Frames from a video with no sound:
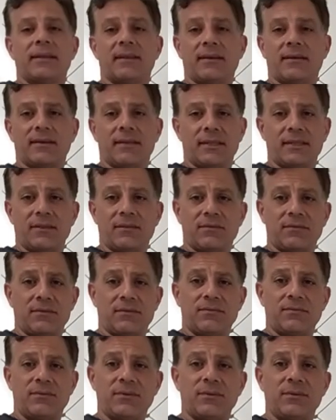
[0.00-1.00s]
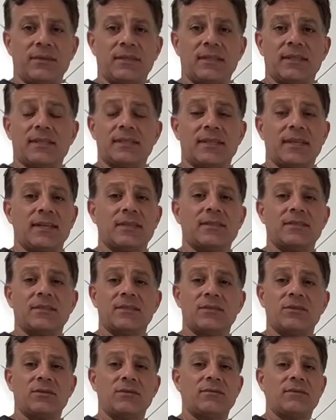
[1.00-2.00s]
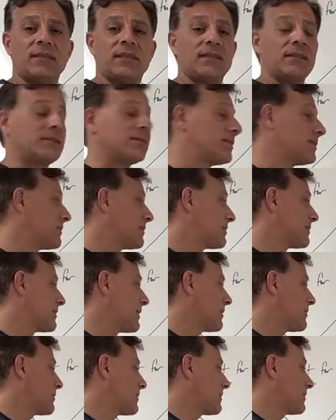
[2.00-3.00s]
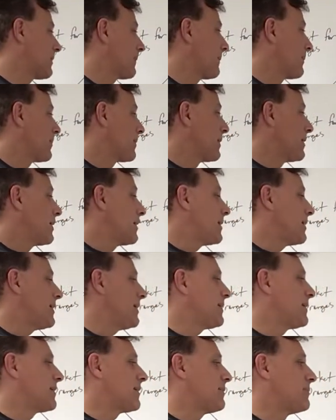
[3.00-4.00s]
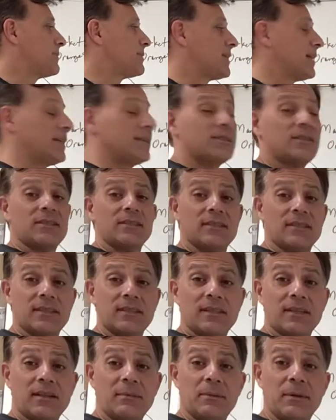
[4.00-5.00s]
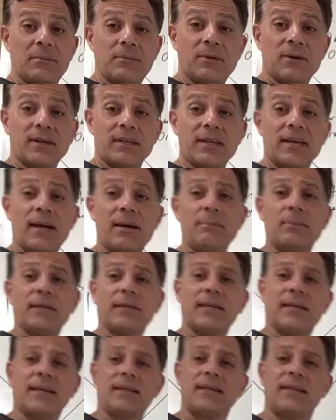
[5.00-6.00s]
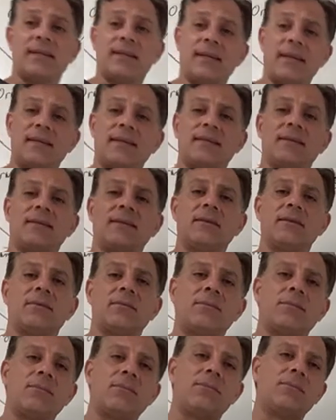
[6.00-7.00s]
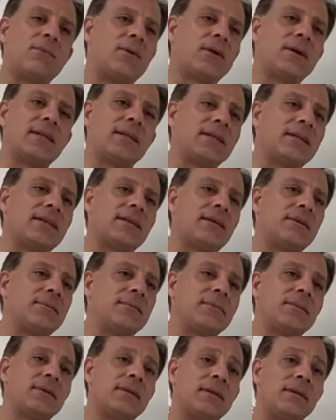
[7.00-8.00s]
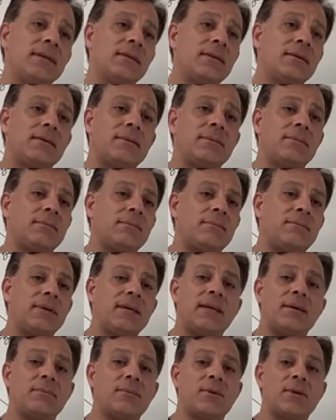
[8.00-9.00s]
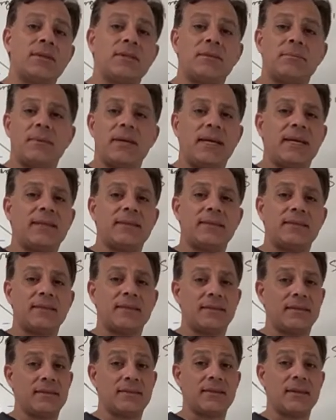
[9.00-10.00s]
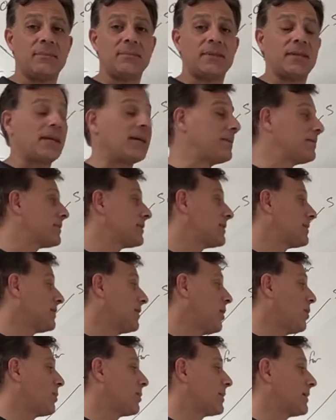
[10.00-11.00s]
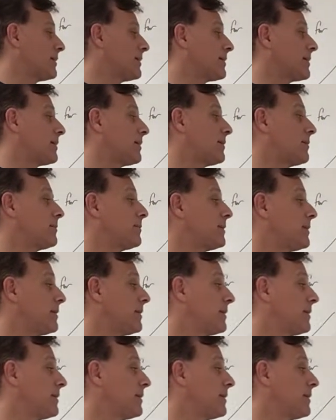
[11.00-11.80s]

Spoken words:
there is for food, concessions, souvenirs, etc. Income changes, a little bit more complicated than more income being more demand. Sometimes lower income